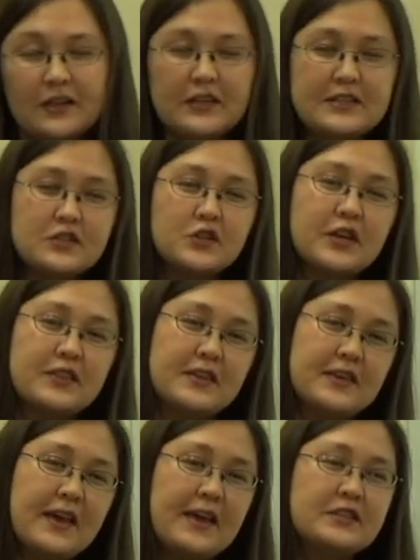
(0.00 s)
Now let's look at
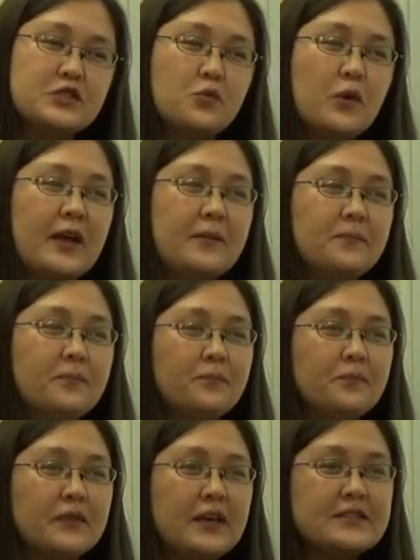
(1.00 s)
the case when
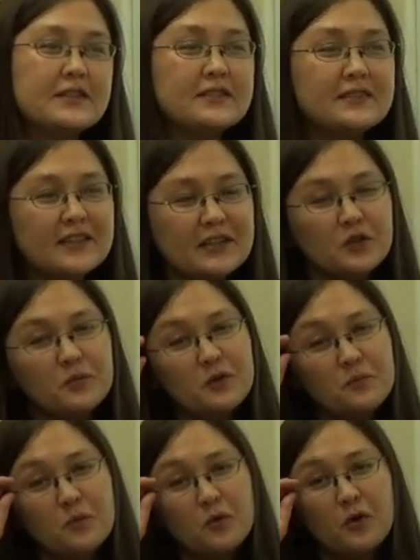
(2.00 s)
it's a little
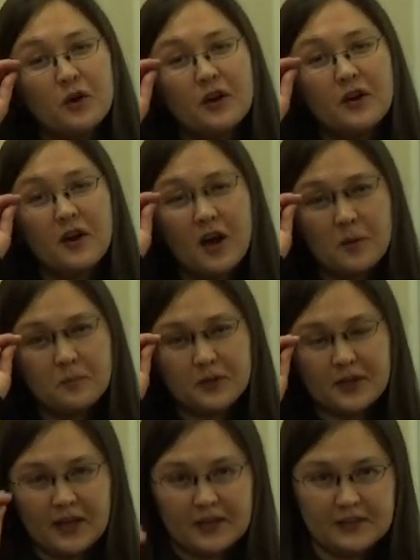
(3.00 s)
bit more
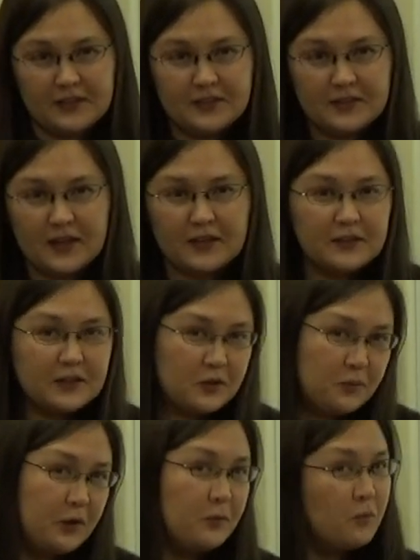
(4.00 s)
complicated, a
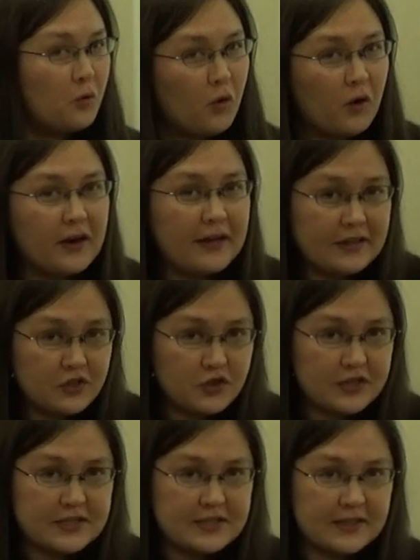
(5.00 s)
little bit more
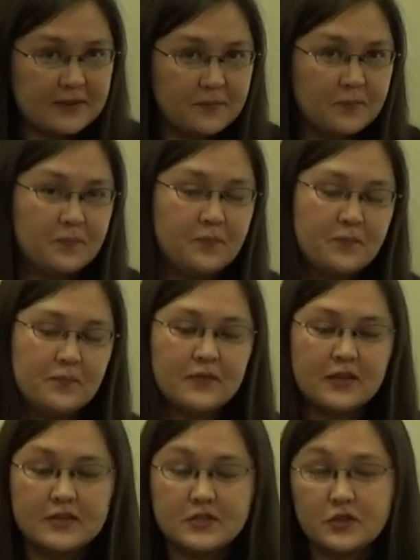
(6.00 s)
interesting.
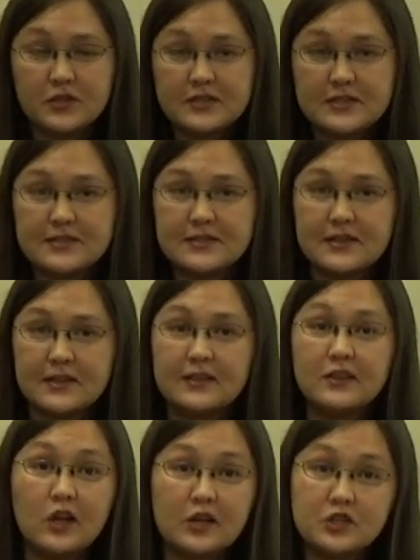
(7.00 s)
So this is
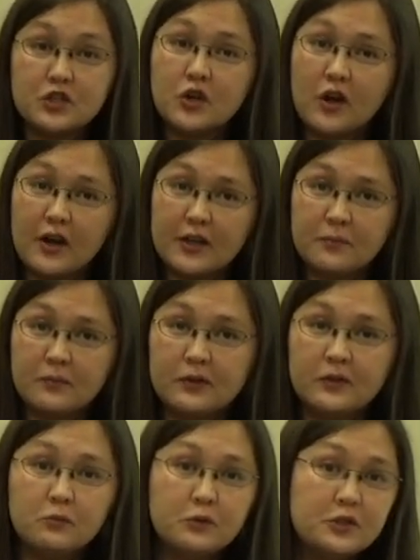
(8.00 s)
a logical
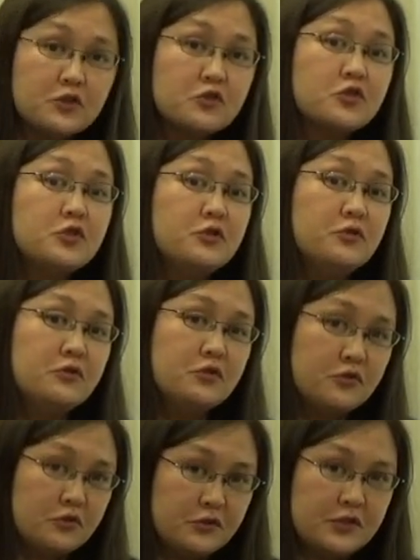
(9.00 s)
argument with 2
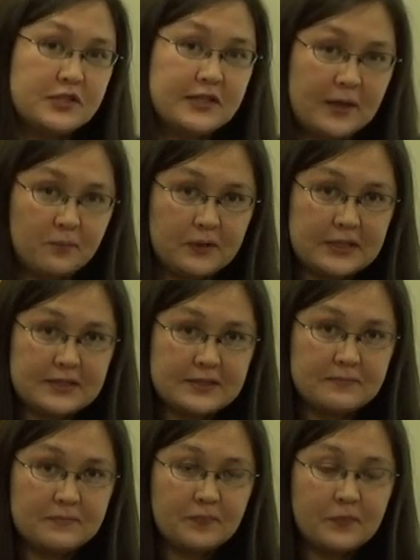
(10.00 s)
true statements.